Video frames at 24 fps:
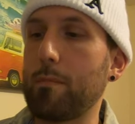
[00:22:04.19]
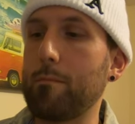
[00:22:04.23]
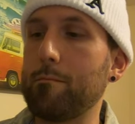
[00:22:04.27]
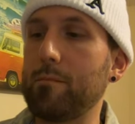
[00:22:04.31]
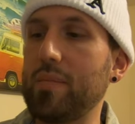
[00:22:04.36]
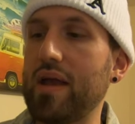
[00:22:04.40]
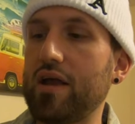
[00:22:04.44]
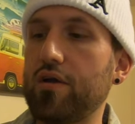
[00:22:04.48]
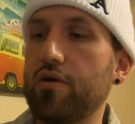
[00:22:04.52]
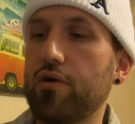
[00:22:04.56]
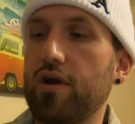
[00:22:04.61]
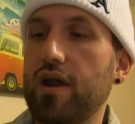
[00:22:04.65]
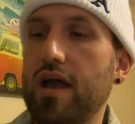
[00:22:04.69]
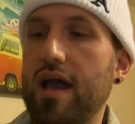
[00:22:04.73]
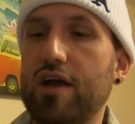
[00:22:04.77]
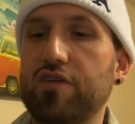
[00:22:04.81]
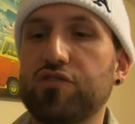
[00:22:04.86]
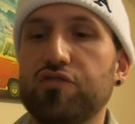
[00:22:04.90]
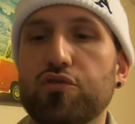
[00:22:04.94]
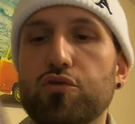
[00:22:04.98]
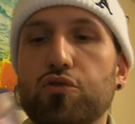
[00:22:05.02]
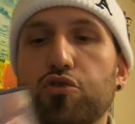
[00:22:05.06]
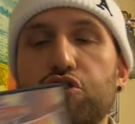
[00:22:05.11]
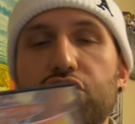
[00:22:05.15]
Mater
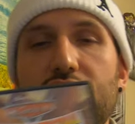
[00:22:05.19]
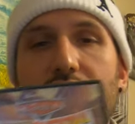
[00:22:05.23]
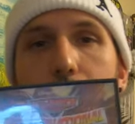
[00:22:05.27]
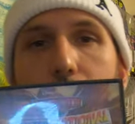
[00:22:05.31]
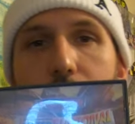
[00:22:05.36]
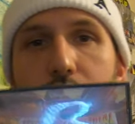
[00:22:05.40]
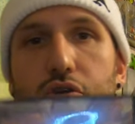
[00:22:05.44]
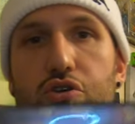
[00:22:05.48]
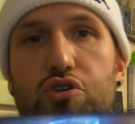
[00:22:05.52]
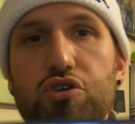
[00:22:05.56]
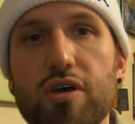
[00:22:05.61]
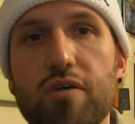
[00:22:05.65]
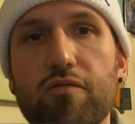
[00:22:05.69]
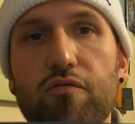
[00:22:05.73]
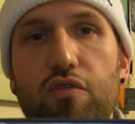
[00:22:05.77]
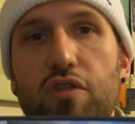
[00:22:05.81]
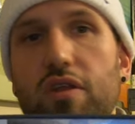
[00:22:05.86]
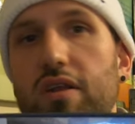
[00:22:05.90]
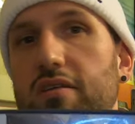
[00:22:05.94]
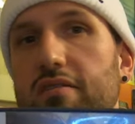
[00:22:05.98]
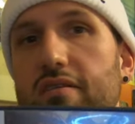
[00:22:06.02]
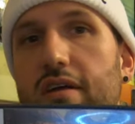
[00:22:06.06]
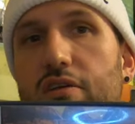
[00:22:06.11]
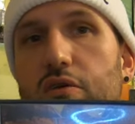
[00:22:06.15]
National Championship for
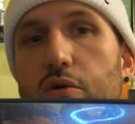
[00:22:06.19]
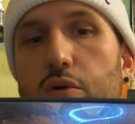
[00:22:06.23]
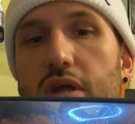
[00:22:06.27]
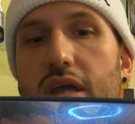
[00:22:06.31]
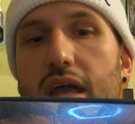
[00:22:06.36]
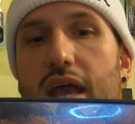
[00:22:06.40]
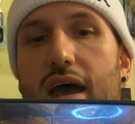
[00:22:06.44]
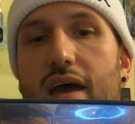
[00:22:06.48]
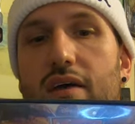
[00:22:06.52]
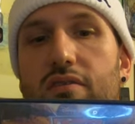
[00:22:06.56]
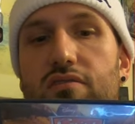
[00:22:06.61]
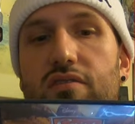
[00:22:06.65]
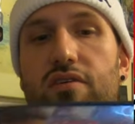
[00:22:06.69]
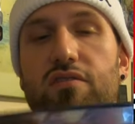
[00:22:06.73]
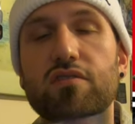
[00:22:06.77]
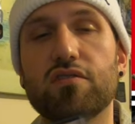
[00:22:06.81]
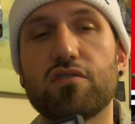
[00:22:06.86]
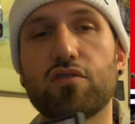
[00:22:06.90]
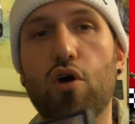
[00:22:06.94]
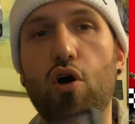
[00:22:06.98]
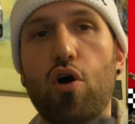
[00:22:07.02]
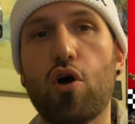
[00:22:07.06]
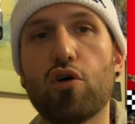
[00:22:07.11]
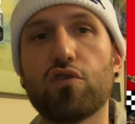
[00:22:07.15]
the Nintendo DS. This
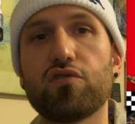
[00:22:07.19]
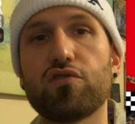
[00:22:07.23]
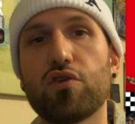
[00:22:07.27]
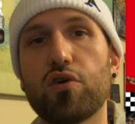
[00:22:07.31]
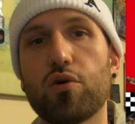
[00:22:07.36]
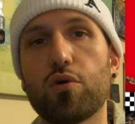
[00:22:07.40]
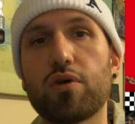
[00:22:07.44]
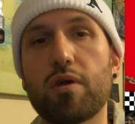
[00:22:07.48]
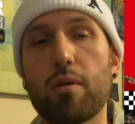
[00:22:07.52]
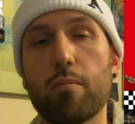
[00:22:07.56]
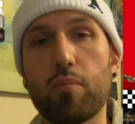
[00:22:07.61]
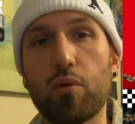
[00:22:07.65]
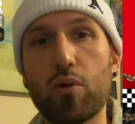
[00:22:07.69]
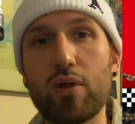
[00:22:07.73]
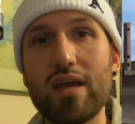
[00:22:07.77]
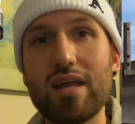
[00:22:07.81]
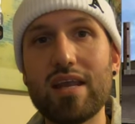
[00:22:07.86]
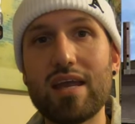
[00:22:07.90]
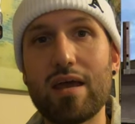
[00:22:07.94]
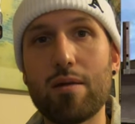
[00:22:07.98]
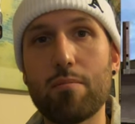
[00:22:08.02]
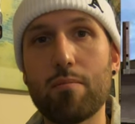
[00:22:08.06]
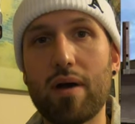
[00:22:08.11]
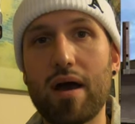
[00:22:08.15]
is also
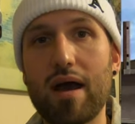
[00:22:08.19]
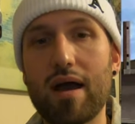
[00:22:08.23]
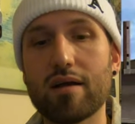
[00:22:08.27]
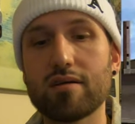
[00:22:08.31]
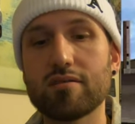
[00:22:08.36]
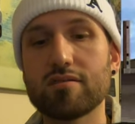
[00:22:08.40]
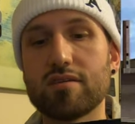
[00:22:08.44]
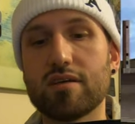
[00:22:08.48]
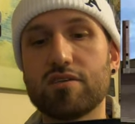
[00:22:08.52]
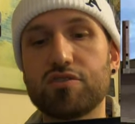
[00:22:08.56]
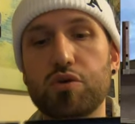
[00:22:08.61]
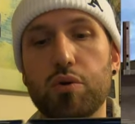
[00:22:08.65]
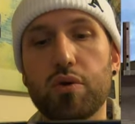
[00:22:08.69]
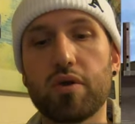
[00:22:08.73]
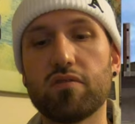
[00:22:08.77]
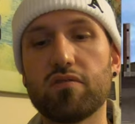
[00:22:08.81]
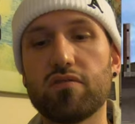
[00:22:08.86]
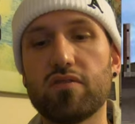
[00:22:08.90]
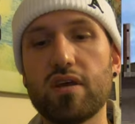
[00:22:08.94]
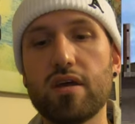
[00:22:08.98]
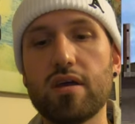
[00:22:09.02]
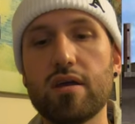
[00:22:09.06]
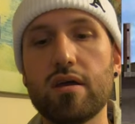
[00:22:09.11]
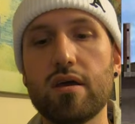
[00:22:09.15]
complete in box, as you can
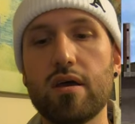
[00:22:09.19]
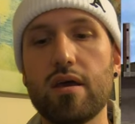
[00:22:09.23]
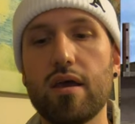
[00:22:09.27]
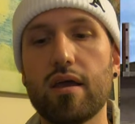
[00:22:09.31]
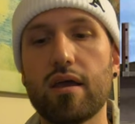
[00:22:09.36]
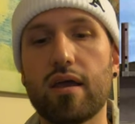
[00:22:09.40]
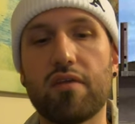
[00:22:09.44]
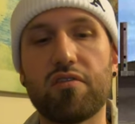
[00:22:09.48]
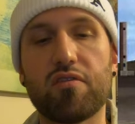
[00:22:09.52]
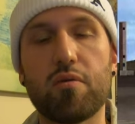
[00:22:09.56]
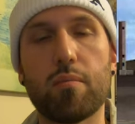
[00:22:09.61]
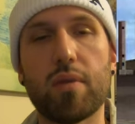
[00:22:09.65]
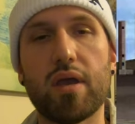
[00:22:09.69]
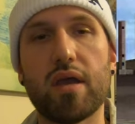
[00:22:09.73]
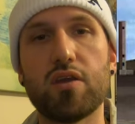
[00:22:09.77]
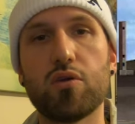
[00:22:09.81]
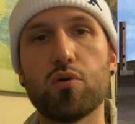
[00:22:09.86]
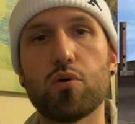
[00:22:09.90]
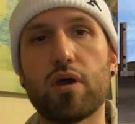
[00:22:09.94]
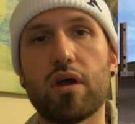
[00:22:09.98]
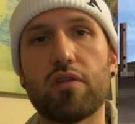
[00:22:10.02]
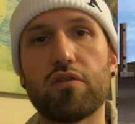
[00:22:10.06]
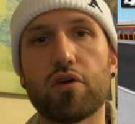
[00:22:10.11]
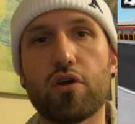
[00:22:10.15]
see. Got the
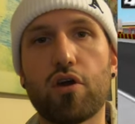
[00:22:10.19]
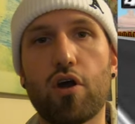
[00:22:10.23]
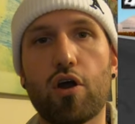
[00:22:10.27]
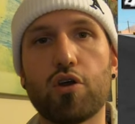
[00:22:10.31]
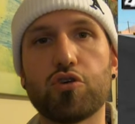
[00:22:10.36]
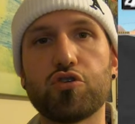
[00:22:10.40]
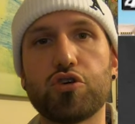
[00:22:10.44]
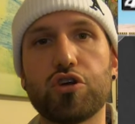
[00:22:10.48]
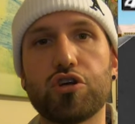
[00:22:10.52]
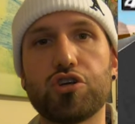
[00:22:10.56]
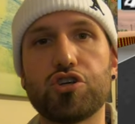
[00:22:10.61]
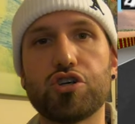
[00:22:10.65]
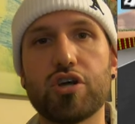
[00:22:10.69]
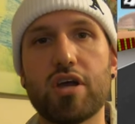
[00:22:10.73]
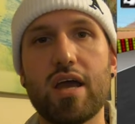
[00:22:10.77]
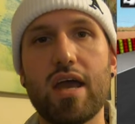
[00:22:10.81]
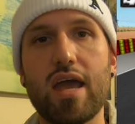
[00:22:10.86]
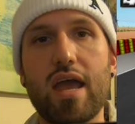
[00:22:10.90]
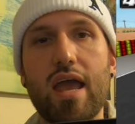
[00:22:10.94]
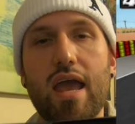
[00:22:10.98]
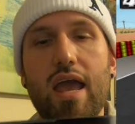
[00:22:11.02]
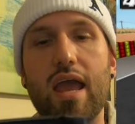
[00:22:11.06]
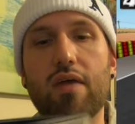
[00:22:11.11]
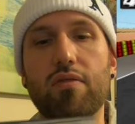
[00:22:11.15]
manual, got the cartridge,
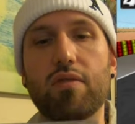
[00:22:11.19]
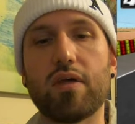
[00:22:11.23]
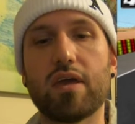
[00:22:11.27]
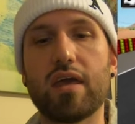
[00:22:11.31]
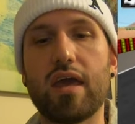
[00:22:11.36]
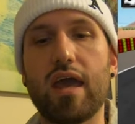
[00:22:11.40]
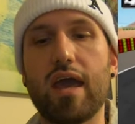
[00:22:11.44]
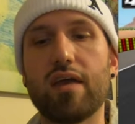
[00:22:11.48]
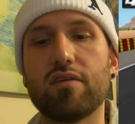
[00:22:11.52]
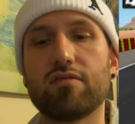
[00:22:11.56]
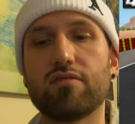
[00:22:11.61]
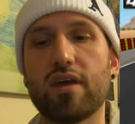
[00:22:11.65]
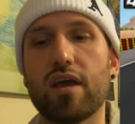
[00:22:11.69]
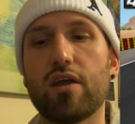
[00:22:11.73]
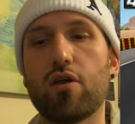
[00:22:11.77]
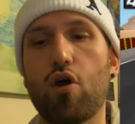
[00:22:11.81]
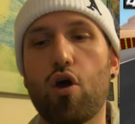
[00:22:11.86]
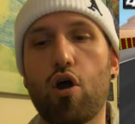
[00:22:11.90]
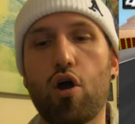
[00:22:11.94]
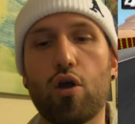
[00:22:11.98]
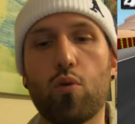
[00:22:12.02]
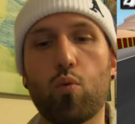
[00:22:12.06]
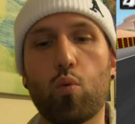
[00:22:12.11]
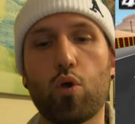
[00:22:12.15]
and the case and
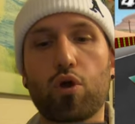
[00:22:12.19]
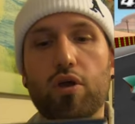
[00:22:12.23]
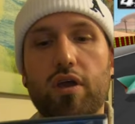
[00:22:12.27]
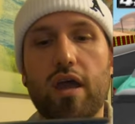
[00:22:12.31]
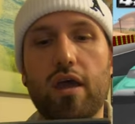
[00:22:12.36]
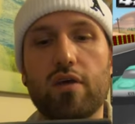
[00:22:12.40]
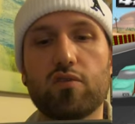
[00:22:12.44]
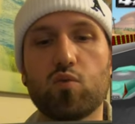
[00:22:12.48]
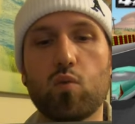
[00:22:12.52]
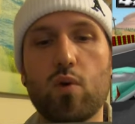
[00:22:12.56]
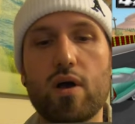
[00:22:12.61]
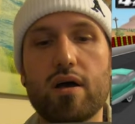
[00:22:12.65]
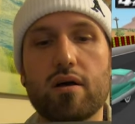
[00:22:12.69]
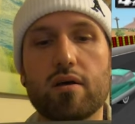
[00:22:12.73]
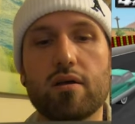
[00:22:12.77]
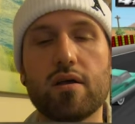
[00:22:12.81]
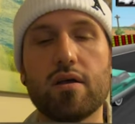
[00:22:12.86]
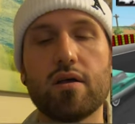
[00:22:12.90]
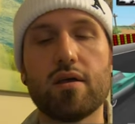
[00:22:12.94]
artwork as well.